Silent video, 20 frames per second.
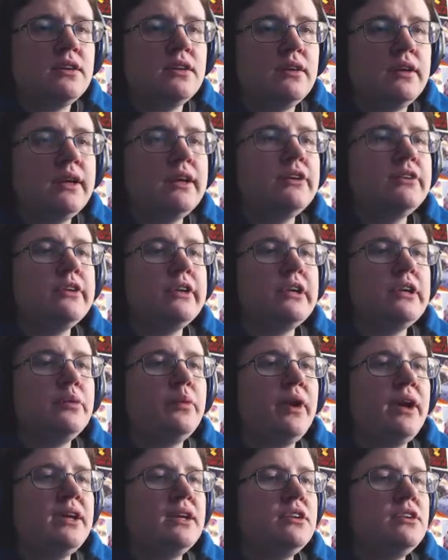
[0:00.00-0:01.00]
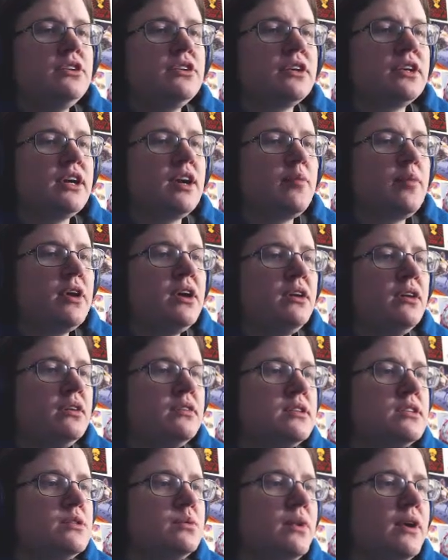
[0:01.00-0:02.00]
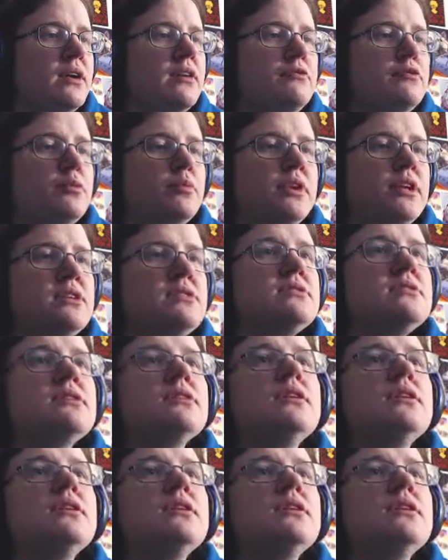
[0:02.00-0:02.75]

eagerly awaited your coming. This way, if you please.